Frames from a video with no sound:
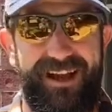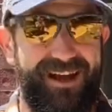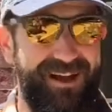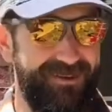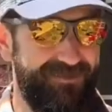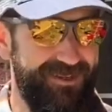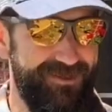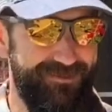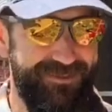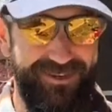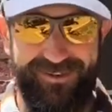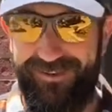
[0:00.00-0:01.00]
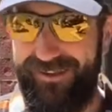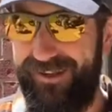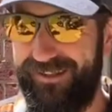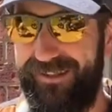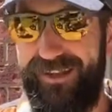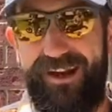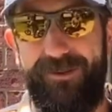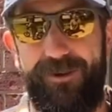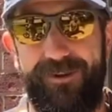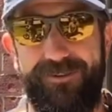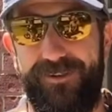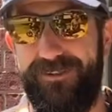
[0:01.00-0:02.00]
Hi, my name is Gary Cocke. I'm
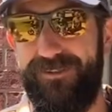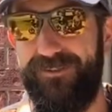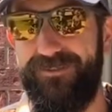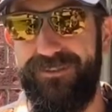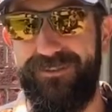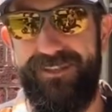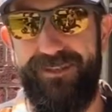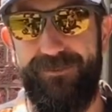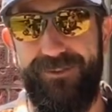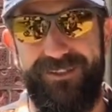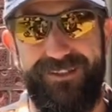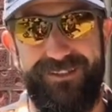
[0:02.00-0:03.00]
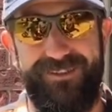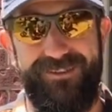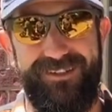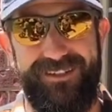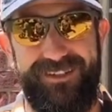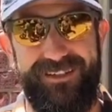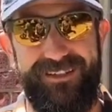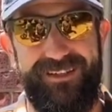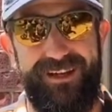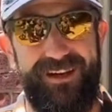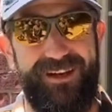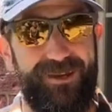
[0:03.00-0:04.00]
our Director of Sustainability at UTD.
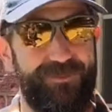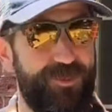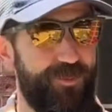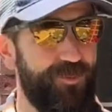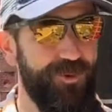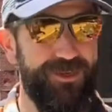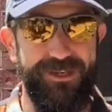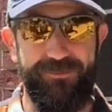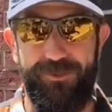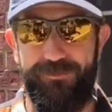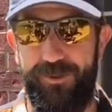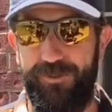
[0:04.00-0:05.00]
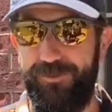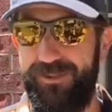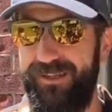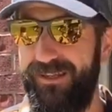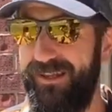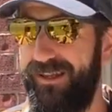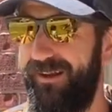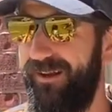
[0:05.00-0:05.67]
I'm working remotely,